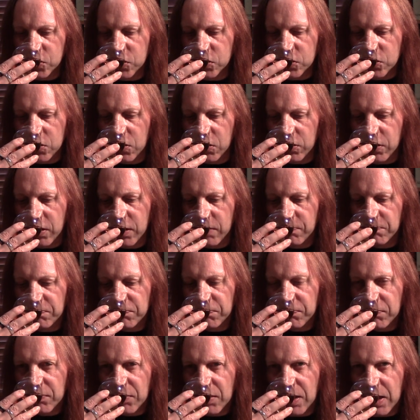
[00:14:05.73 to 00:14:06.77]
It's got
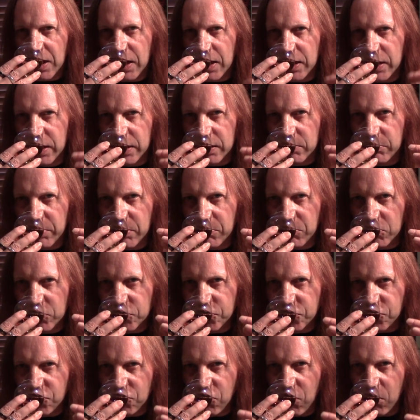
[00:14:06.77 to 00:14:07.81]
a little bit more
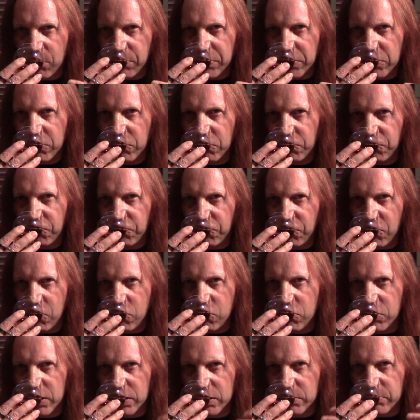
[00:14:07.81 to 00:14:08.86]
tropical
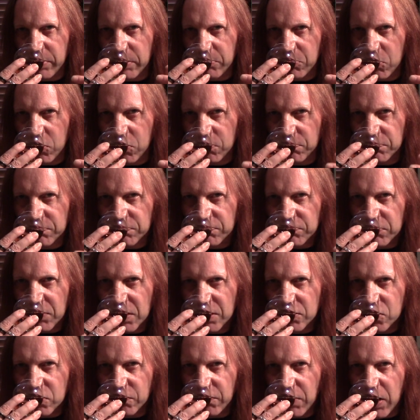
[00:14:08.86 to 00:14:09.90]
fruit, a little bit more
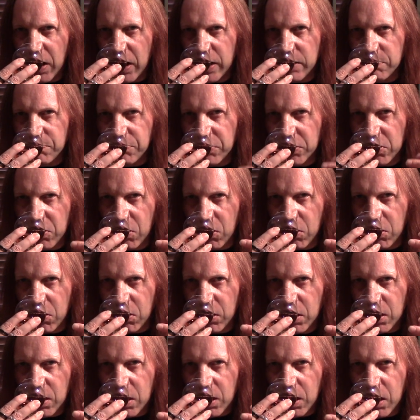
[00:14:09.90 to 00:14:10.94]
sort of apricot,
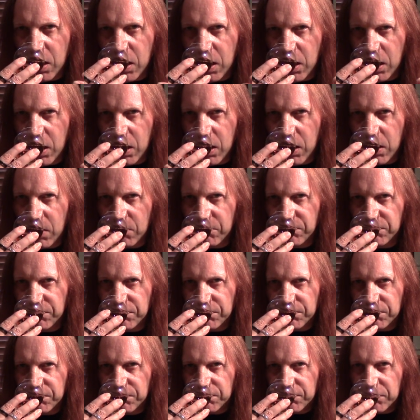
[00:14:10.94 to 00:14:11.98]

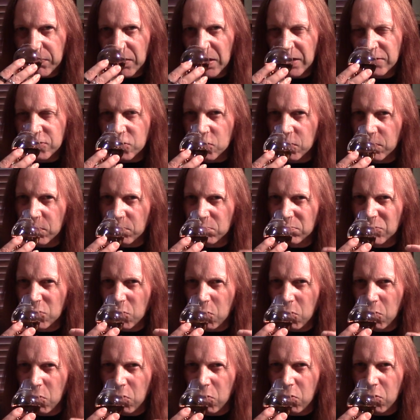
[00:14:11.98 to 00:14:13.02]
sort of
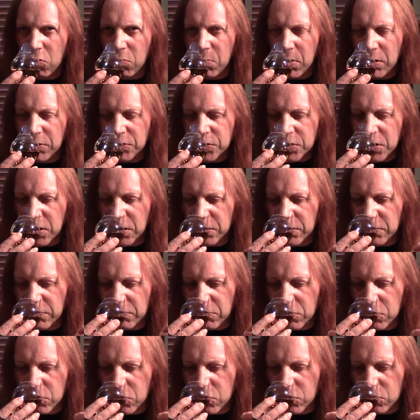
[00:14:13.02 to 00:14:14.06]
almost kind
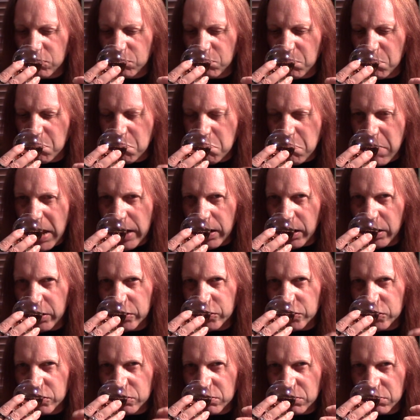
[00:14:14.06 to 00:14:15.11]
of
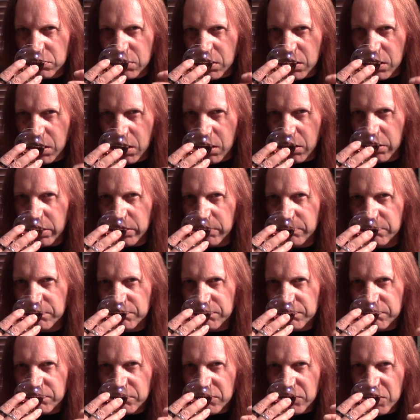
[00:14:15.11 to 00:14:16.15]
melon, lime,
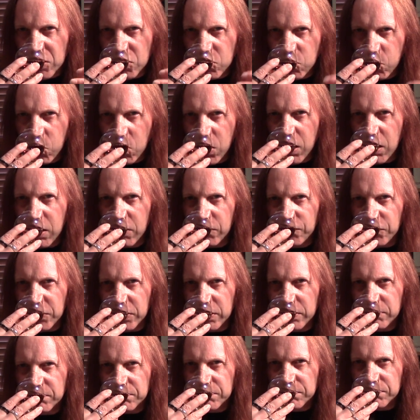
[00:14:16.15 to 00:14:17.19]

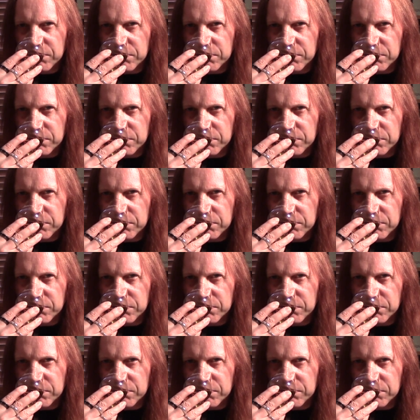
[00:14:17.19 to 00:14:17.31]
guava.